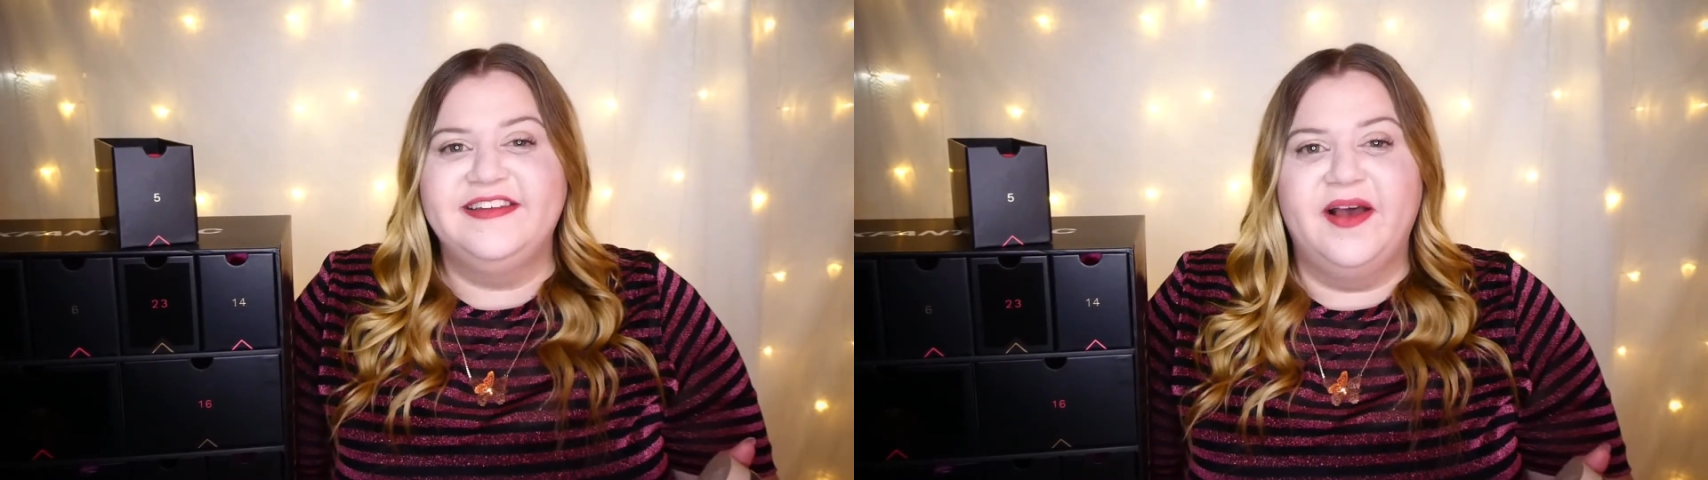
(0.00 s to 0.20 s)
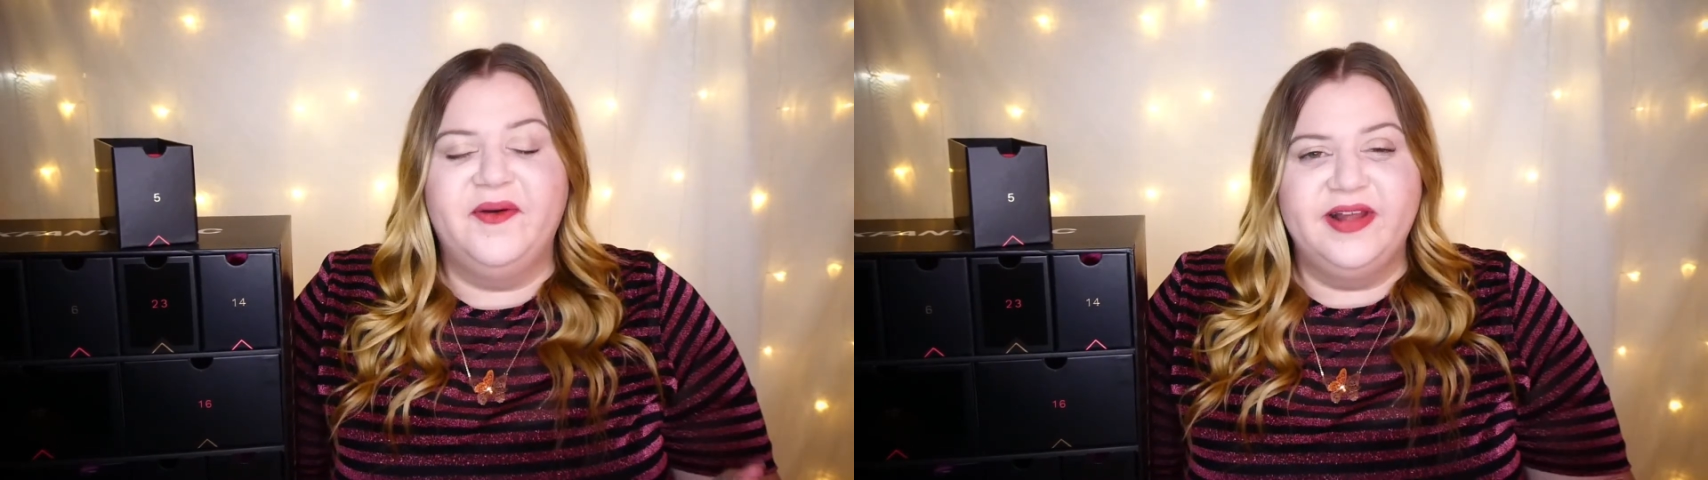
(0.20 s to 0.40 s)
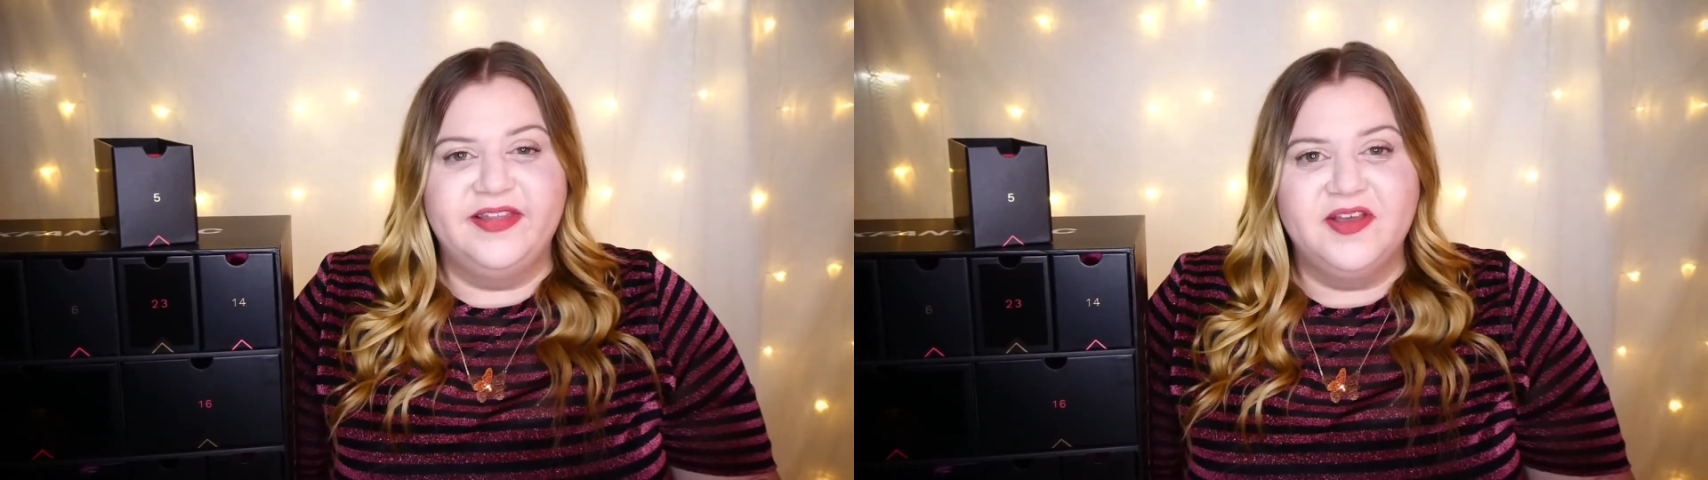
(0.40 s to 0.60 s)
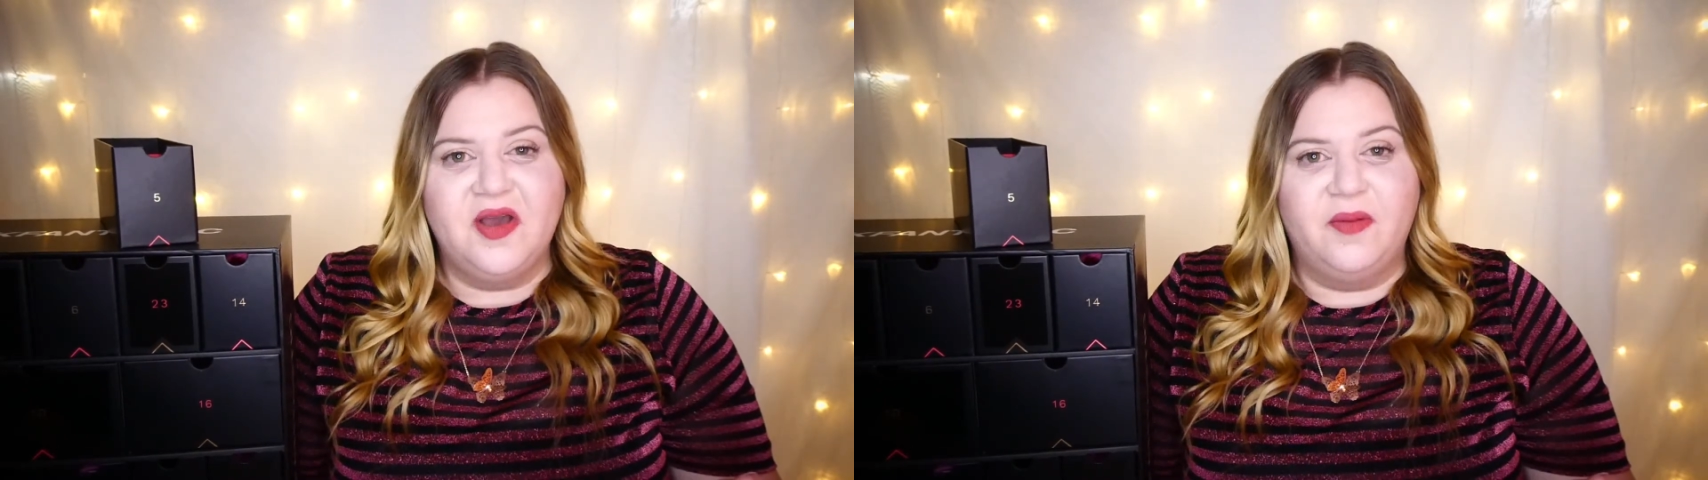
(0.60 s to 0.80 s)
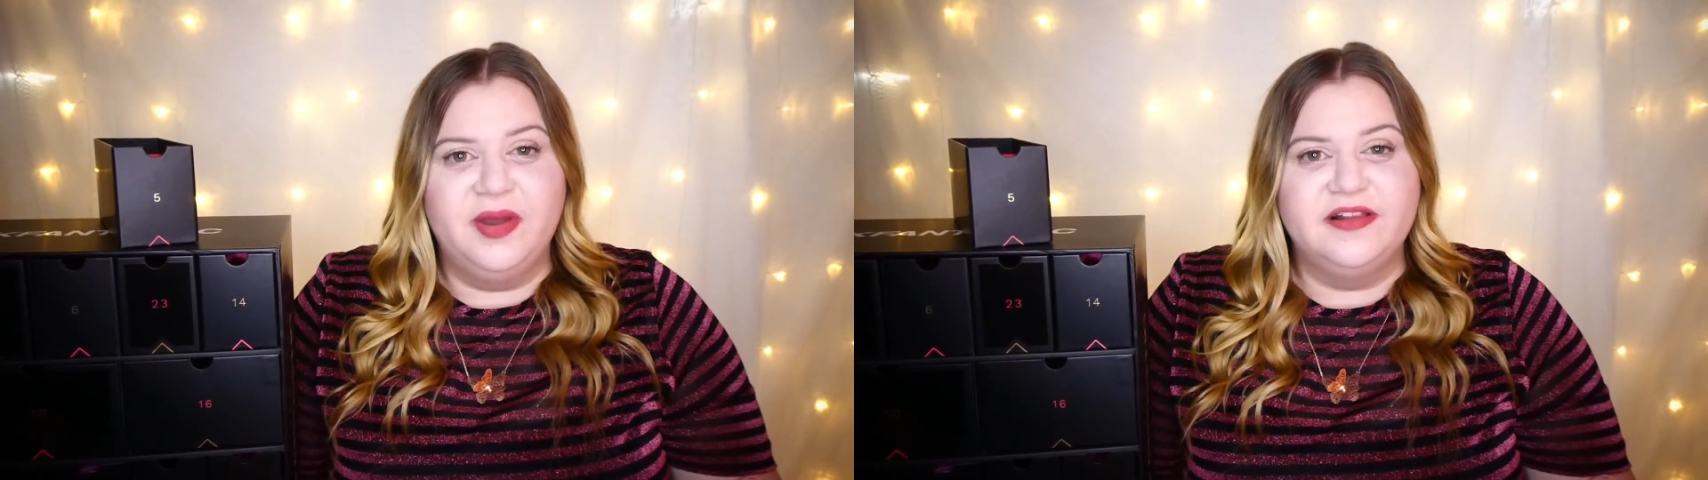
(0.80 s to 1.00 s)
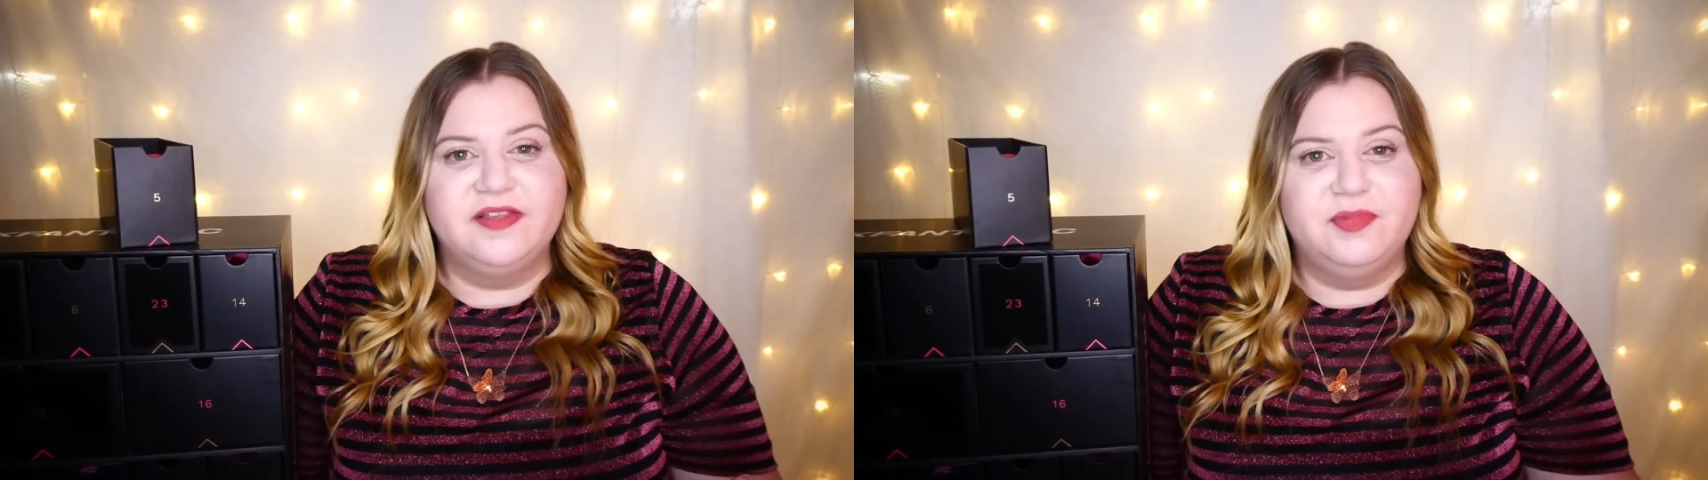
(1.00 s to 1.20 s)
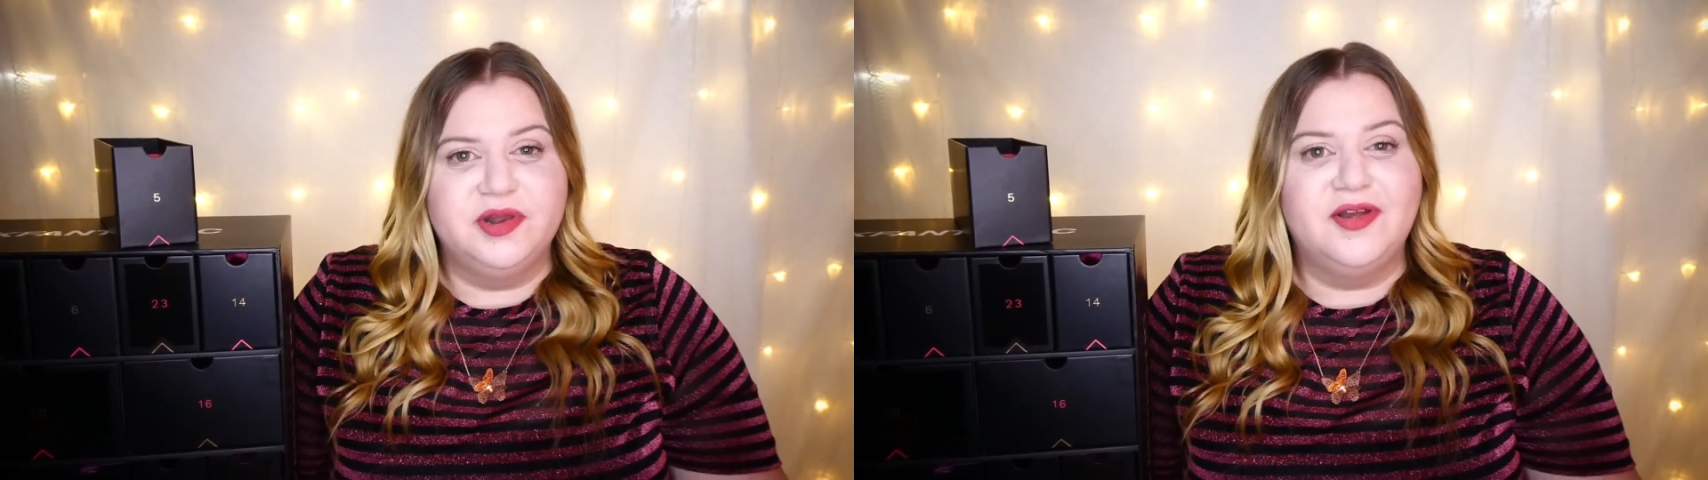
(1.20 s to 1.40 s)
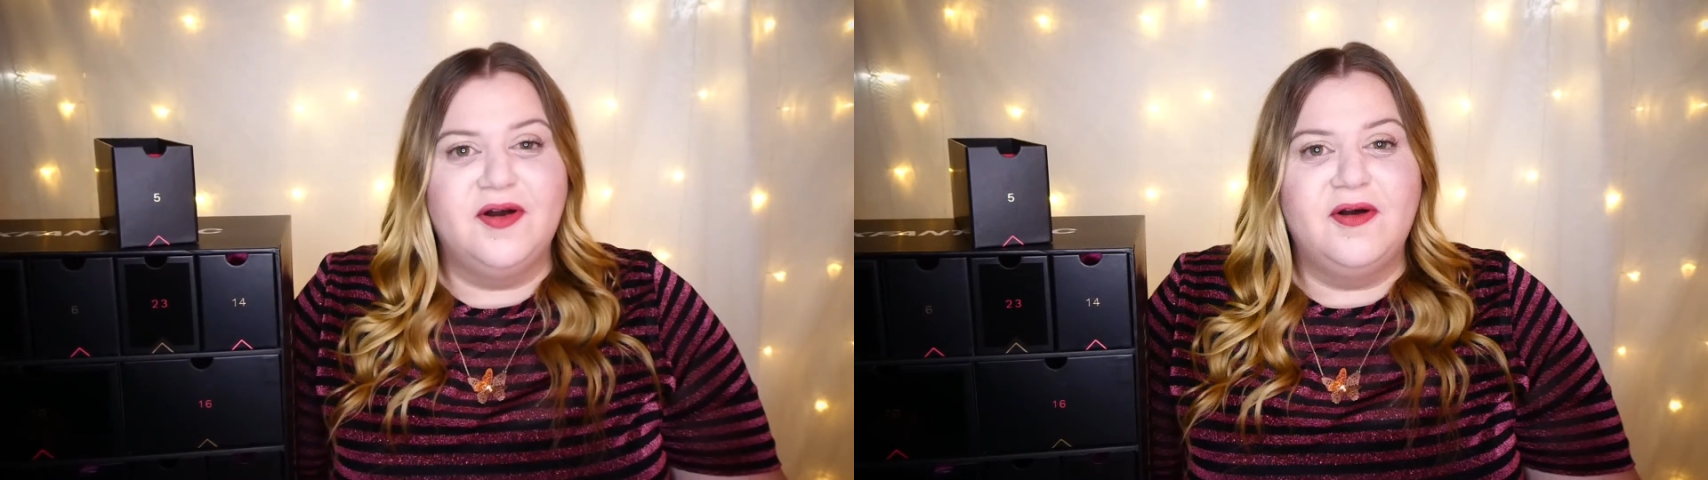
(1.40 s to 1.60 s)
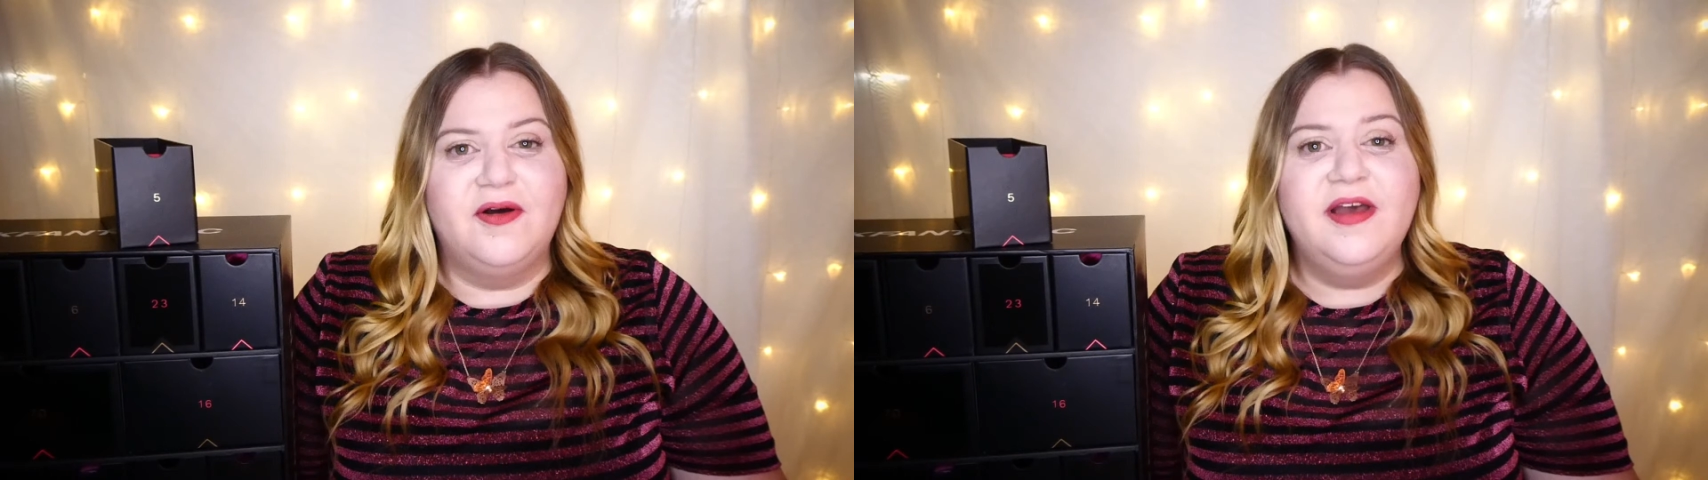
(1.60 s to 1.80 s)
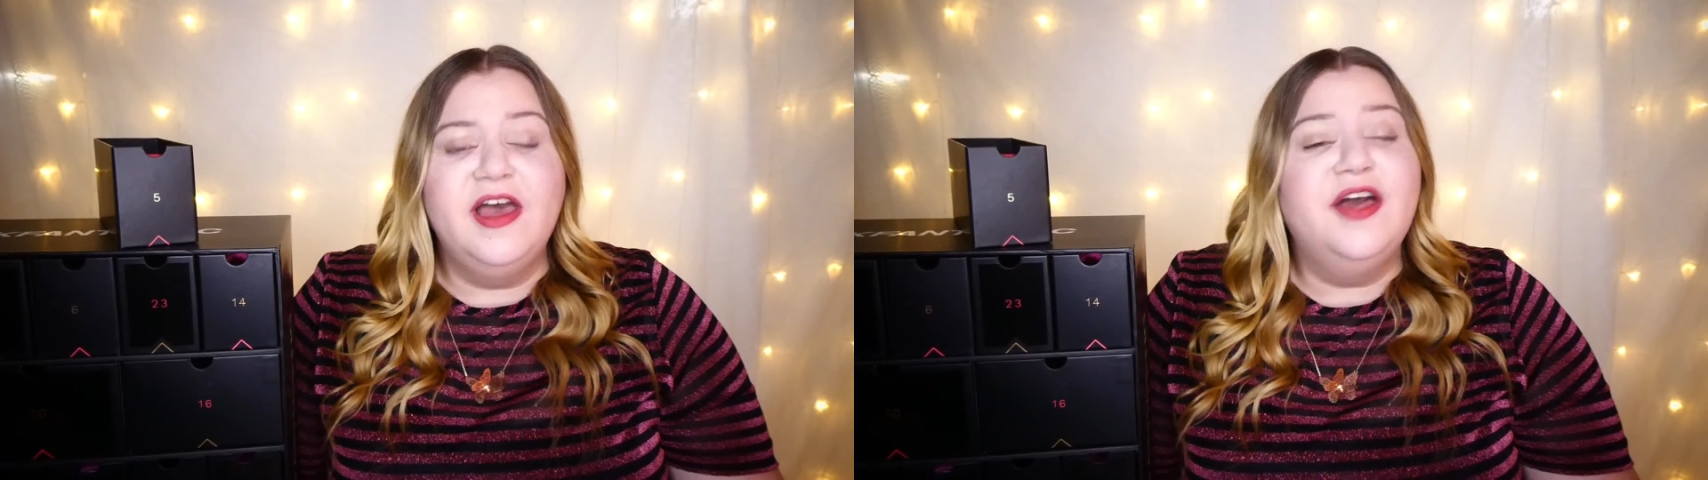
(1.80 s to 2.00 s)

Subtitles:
down in the comments below.